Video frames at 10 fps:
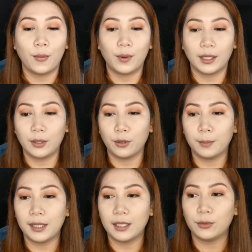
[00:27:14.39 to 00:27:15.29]
What I
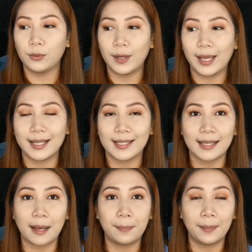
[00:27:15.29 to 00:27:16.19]
normally do is
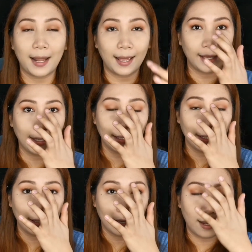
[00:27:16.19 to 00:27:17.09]
apply